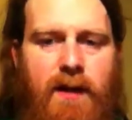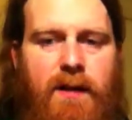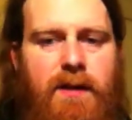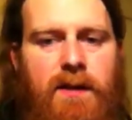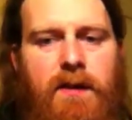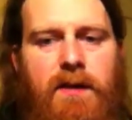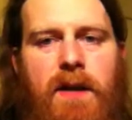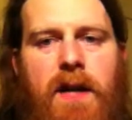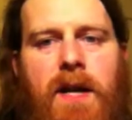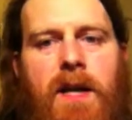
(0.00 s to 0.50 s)
It
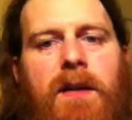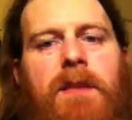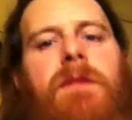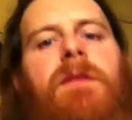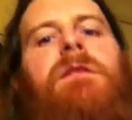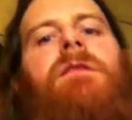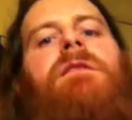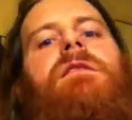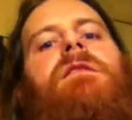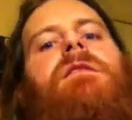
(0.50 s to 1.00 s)
still aches.
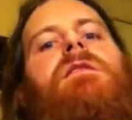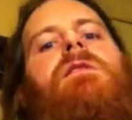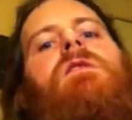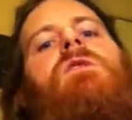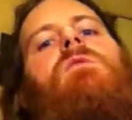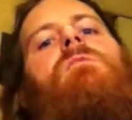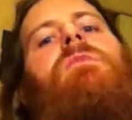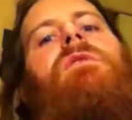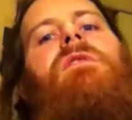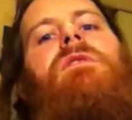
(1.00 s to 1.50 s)
It's still an
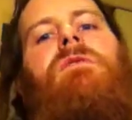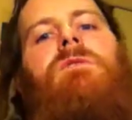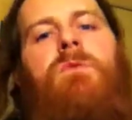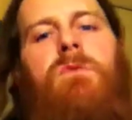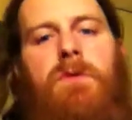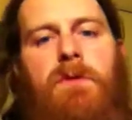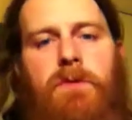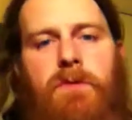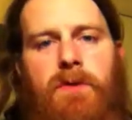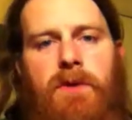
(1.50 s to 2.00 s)
open
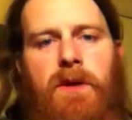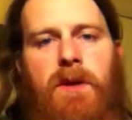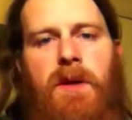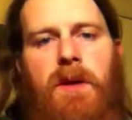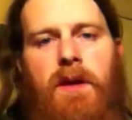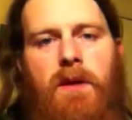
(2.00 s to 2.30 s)
wound.